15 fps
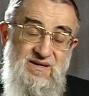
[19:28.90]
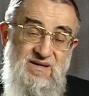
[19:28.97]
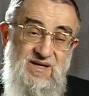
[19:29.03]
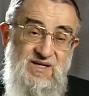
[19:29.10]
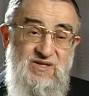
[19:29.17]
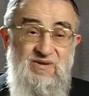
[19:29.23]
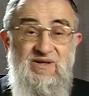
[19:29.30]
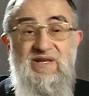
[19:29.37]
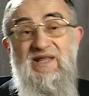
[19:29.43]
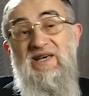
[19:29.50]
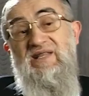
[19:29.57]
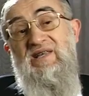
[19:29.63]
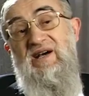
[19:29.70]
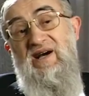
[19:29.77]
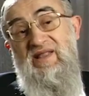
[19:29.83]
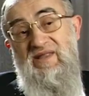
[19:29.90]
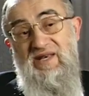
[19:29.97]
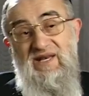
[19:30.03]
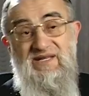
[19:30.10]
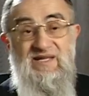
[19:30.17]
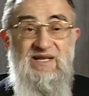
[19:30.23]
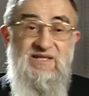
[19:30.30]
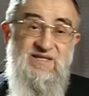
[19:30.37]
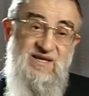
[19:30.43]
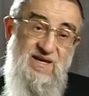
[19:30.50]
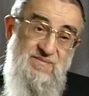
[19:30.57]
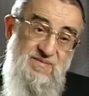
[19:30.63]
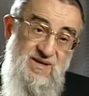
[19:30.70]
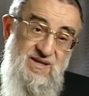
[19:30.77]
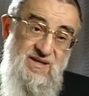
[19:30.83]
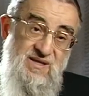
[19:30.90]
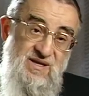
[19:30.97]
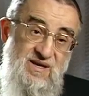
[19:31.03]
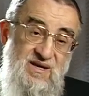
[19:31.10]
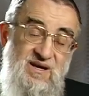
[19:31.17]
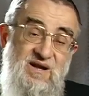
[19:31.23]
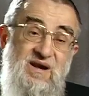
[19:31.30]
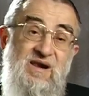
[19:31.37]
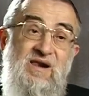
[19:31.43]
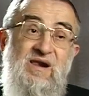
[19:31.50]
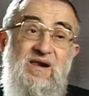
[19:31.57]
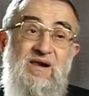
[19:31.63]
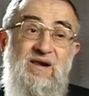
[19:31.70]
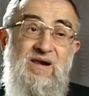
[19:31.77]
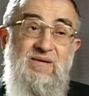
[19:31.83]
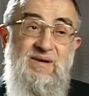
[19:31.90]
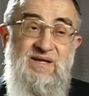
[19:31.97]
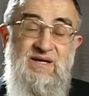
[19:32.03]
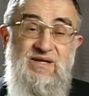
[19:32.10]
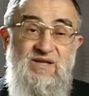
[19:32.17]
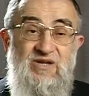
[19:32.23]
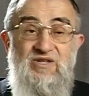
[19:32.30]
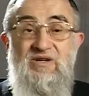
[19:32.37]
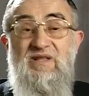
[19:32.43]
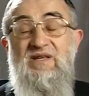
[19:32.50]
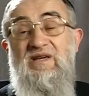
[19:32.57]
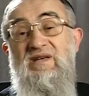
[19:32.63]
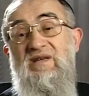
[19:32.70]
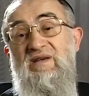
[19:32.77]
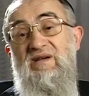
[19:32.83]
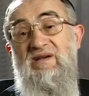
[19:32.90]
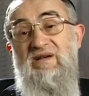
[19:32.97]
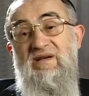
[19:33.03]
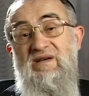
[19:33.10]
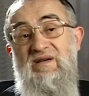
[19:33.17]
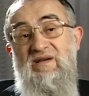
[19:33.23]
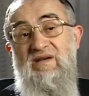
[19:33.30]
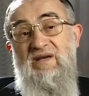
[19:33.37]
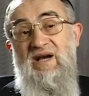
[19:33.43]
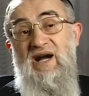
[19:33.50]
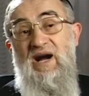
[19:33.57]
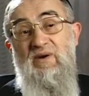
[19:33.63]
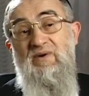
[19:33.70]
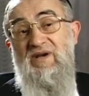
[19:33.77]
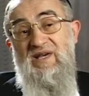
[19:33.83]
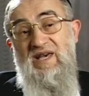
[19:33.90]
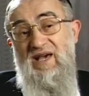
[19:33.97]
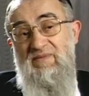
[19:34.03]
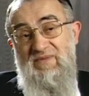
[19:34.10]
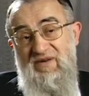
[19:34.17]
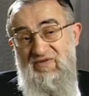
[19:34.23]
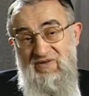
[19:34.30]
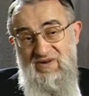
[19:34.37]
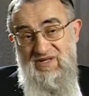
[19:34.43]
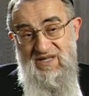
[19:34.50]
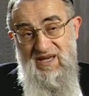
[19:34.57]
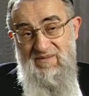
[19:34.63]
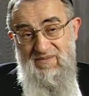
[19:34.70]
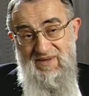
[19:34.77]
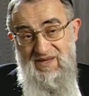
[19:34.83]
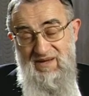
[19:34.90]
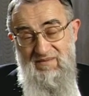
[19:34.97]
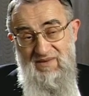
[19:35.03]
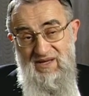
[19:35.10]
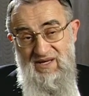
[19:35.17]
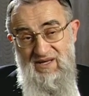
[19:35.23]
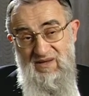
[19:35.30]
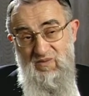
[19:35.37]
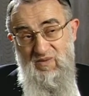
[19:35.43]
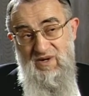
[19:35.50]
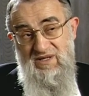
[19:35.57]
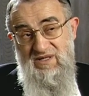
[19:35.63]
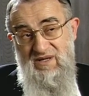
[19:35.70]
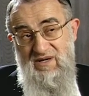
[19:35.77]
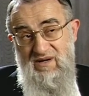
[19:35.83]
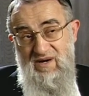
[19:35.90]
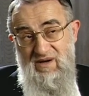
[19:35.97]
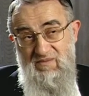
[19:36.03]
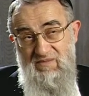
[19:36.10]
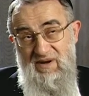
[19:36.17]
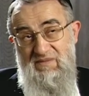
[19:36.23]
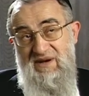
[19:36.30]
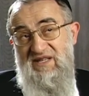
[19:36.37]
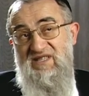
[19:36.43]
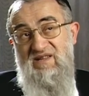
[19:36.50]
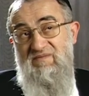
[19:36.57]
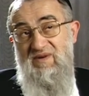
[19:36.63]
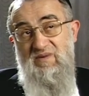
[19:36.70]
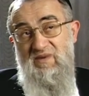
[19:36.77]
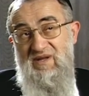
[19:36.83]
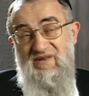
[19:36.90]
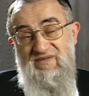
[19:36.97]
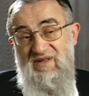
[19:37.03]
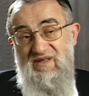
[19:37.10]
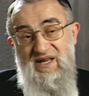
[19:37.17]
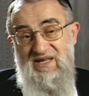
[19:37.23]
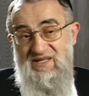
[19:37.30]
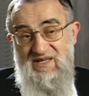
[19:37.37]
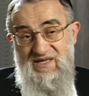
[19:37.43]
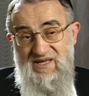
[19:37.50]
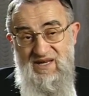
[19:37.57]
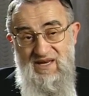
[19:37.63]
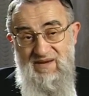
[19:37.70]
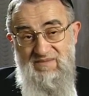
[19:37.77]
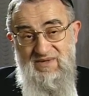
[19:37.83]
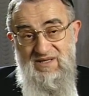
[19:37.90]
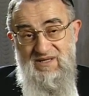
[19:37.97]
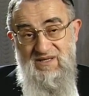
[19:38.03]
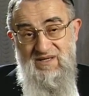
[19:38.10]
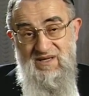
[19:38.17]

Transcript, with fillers: It's only later on the SS came in. Uh, but initially, our camp, the first camp in Demlin, was uh, must have been one of the nicest camps.